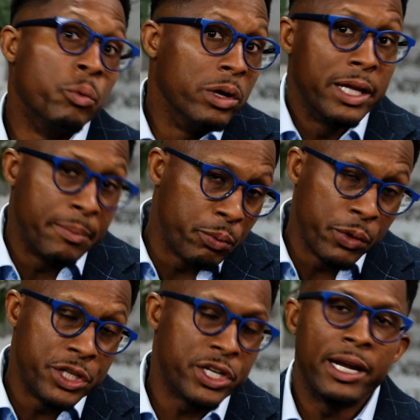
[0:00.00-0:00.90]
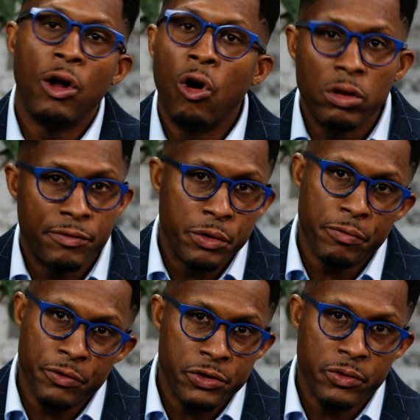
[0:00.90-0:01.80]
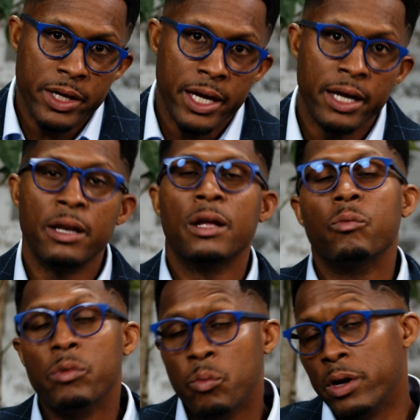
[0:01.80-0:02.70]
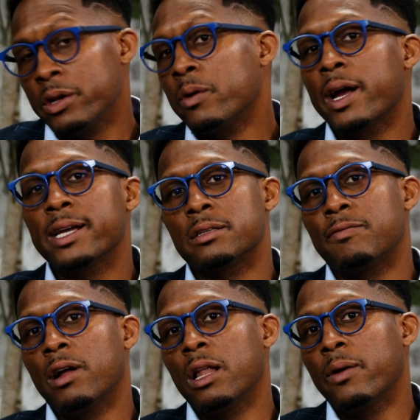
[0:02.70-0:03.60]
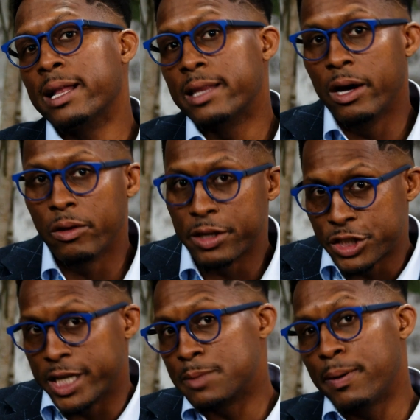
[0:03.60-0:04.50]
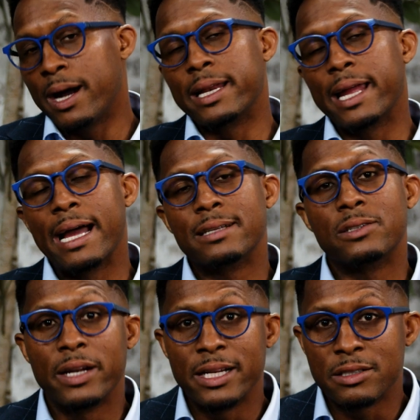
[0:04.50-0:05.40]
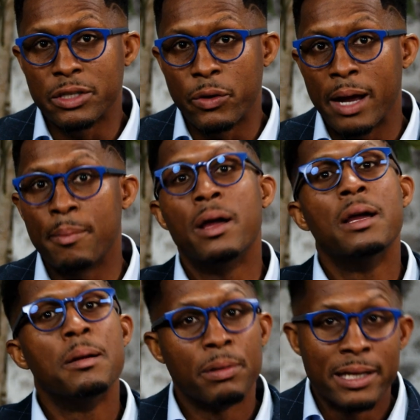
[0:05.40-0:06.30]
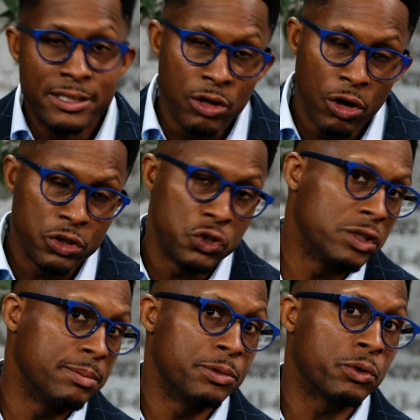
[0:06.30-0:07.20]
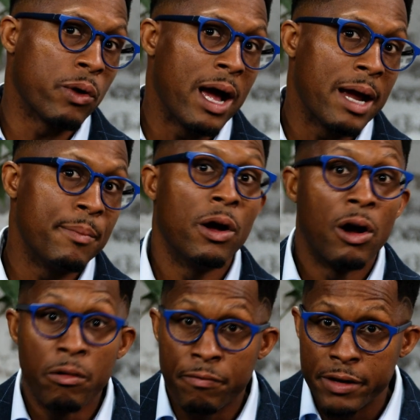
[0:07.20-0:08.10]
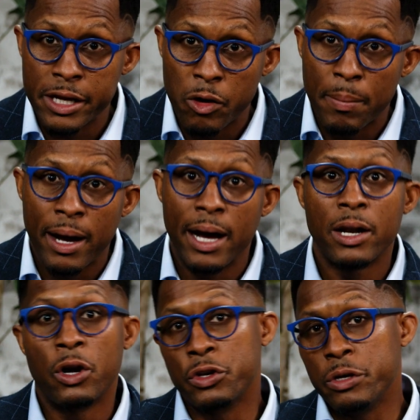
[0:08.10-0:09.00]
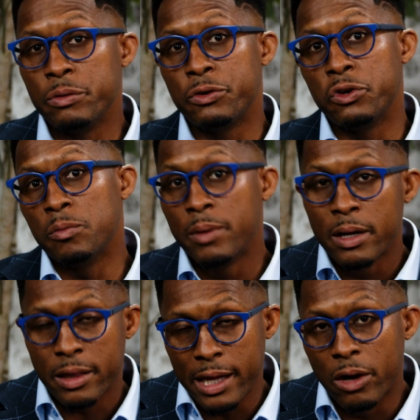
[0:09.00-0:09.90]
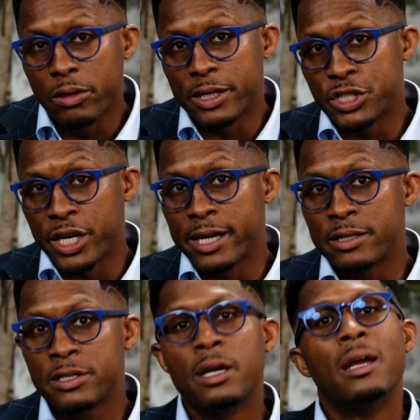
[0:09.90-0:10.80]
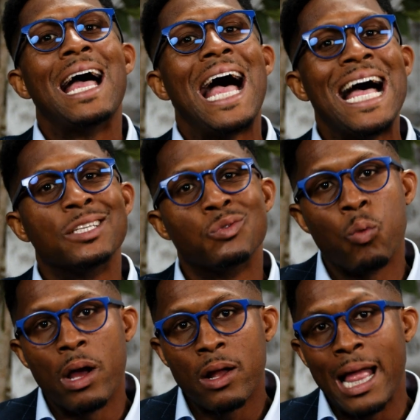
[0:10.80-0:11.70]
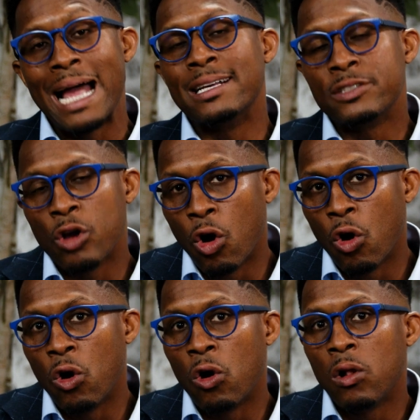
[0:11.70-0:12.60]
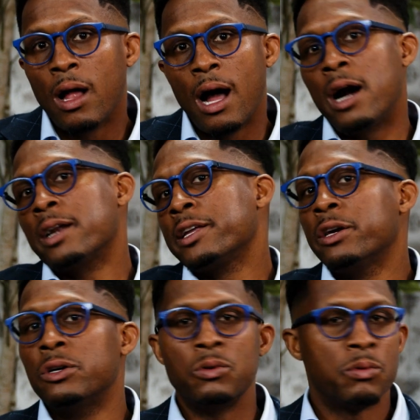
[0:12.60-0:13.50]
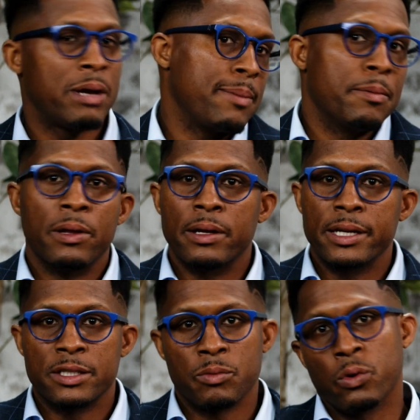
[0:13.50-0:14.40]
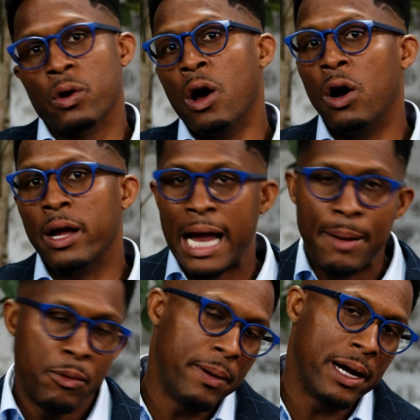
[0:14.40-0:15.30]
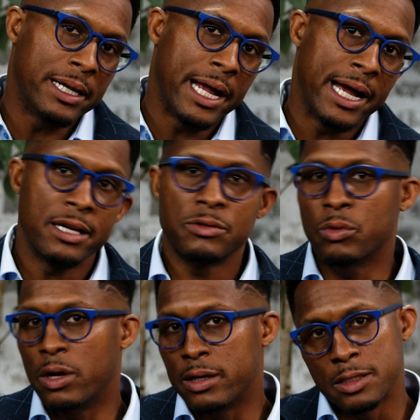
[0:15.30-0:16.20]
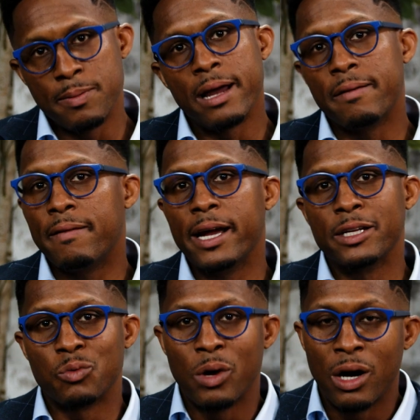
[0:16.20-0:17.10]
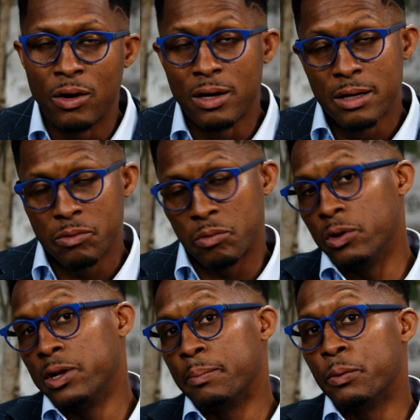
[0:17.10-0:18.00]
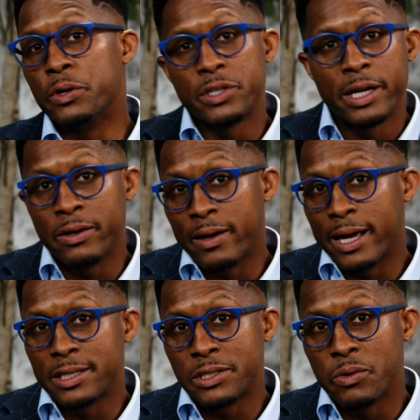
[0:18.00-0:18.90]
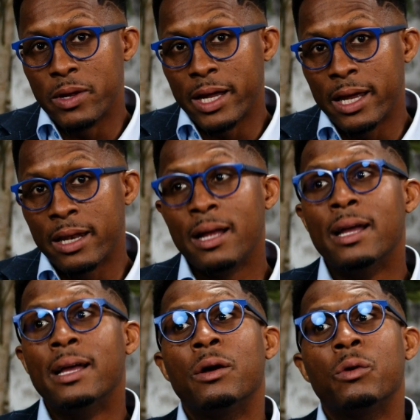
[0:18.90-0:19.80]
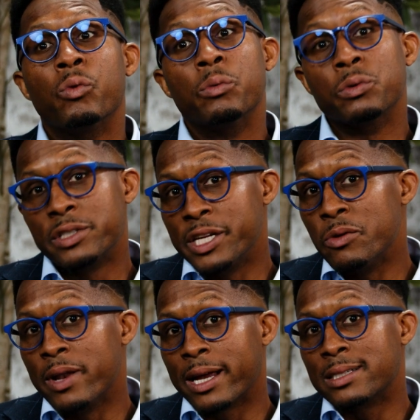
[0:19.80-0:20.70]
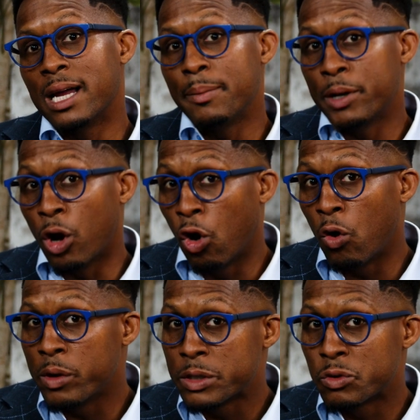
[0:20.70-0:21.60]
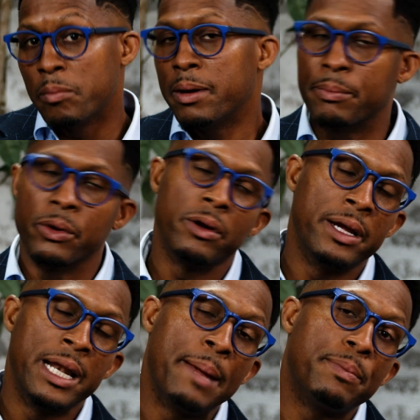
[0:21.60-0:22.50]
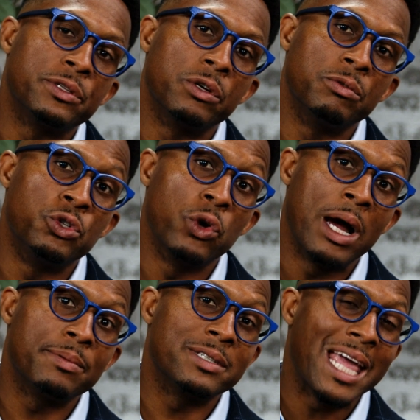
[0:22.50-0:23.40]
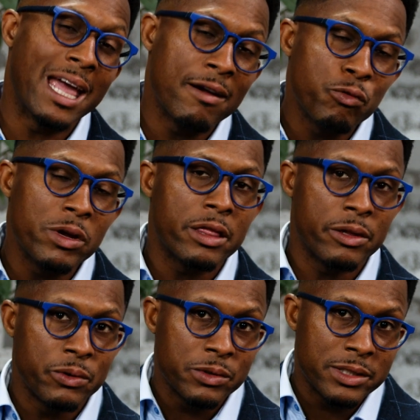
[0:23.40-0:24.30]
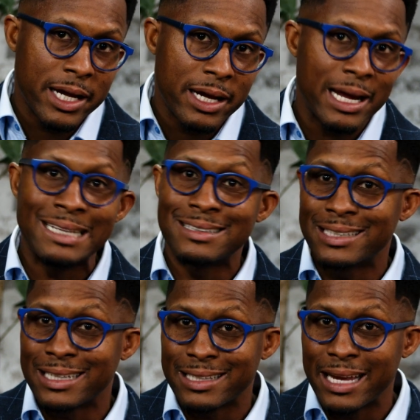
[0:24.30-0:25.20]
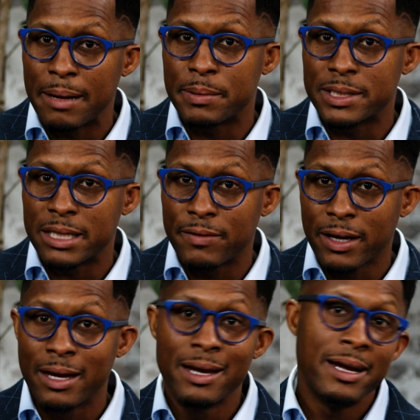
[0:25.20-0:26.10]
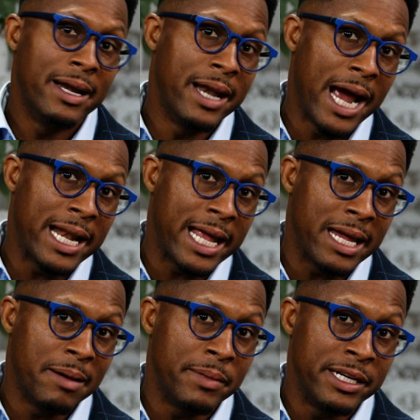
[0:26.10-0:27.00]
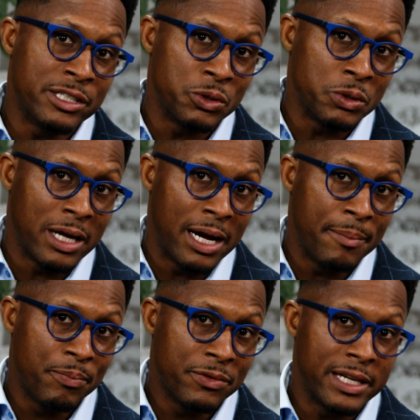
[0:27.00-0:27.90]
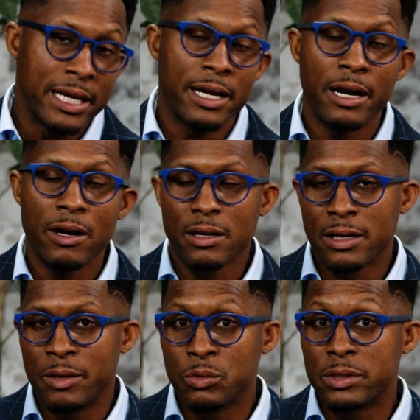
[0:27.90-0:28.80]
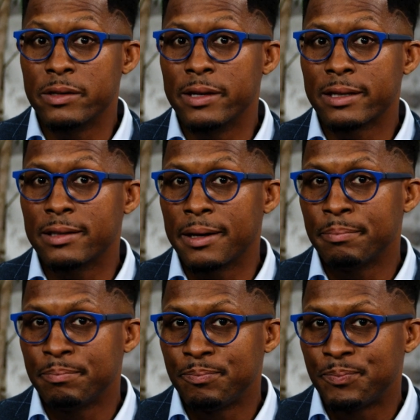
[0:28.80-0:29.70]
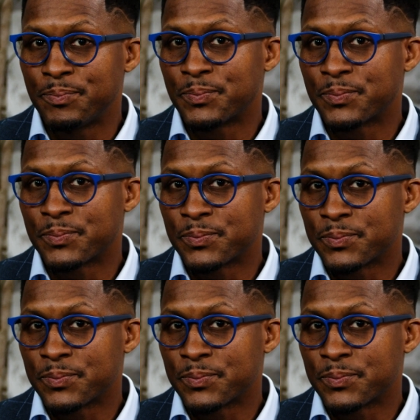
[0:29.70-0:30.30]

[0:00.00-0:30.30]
really appreciate all of you for tuning in. We want you guys to follow at the Health Exchange Podcast on Instagram. Please also subscribe our video pod on YouTube, The Health Exchange, as well as all audio capabilities. We're on Apple Podcasts, we're on Spotify as well. We really appreciate you guys tuning in. We will see you next time. And always remember, an episode drops every Thursday at 6 a.m. Pacific, 9 a.m. Eastern Time. Take care, and we'll see you next time.